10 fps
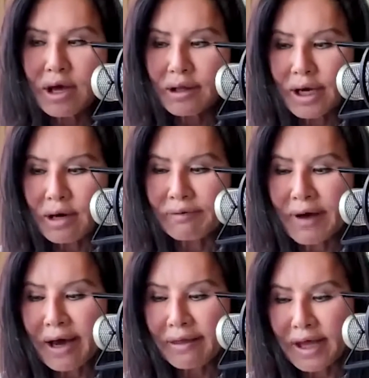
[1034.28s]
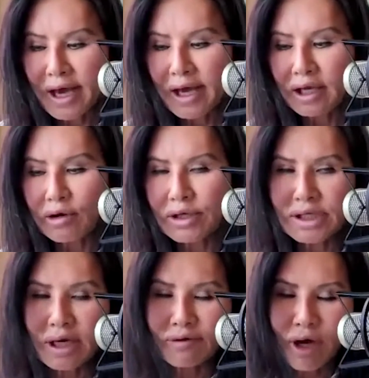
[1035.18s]
the fact that,
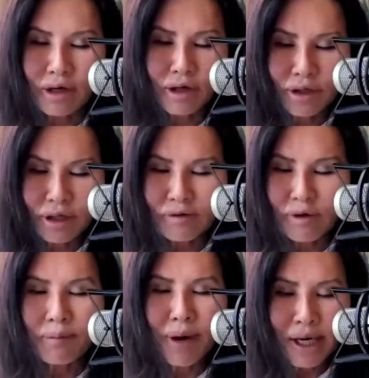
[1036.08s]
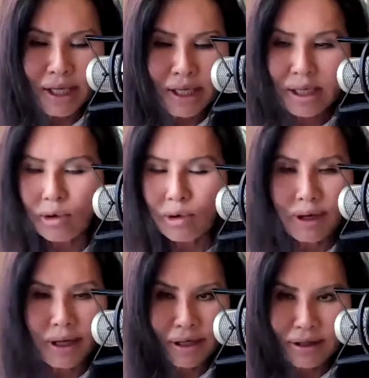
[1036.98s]
instead of looking for money or
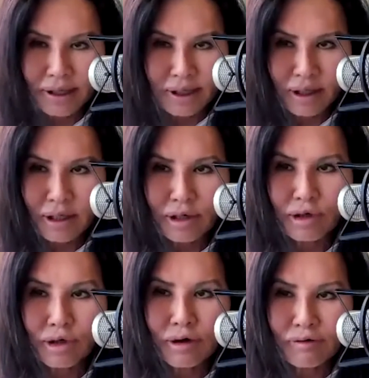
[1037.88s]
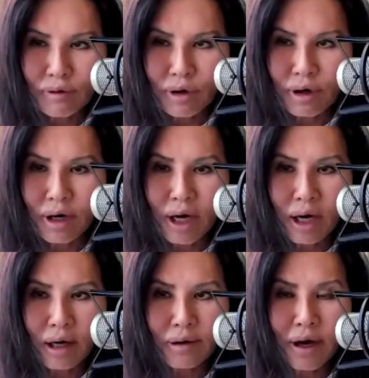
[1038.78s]
anything, look for
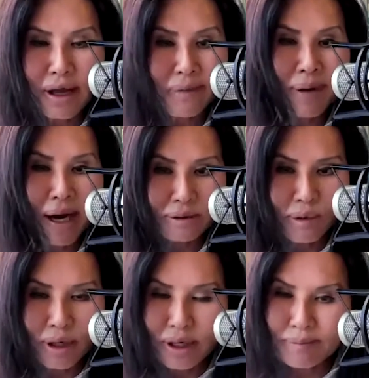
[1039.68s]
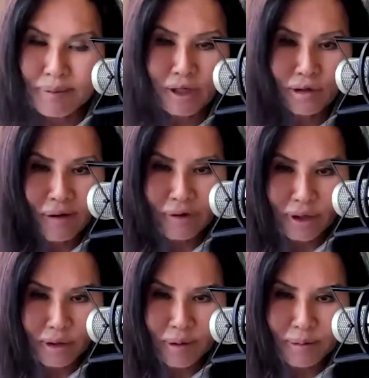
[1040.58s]
impact, what impact you have on
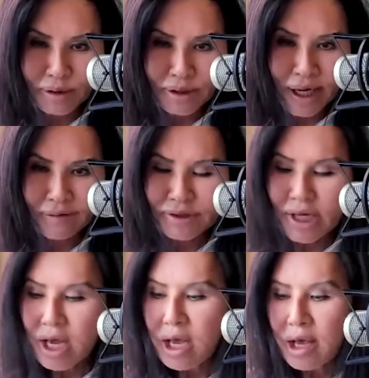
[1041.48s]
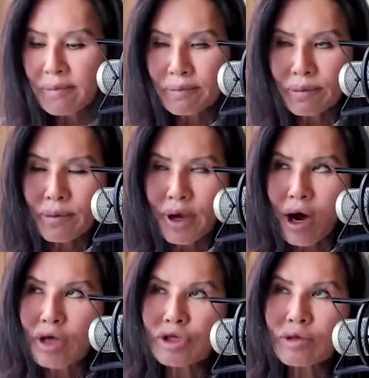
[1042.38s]
other people's lives.
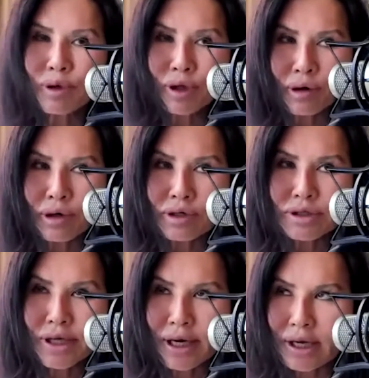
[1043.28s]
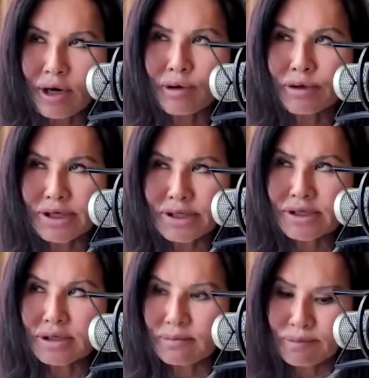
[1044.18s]
Entrepreneurs, and I know this
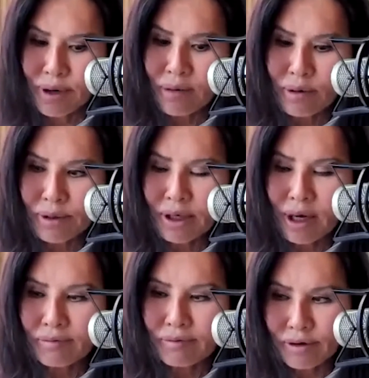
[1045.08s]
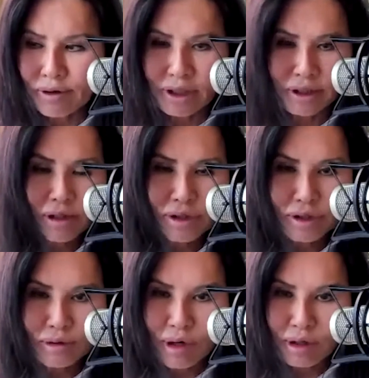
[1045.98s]
has probably become very clear
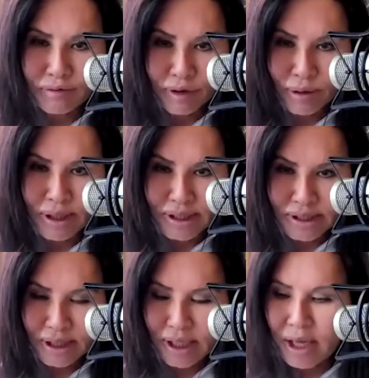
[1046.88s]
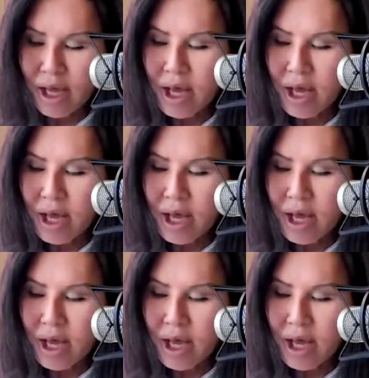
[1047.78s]
to all of you who are listening,